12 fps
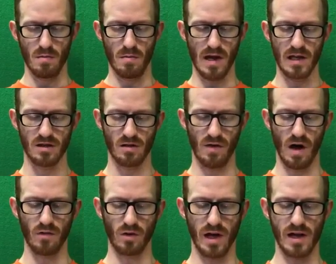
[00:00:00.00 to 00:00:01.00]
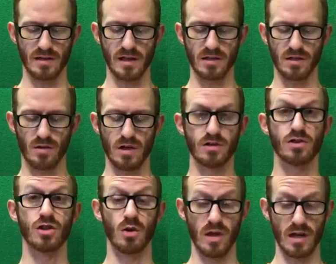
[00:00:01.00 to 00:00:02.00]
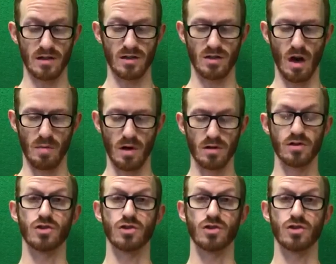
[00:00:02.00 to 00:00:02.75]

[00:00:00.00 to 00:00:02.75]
Many survival case histories show that stubborn,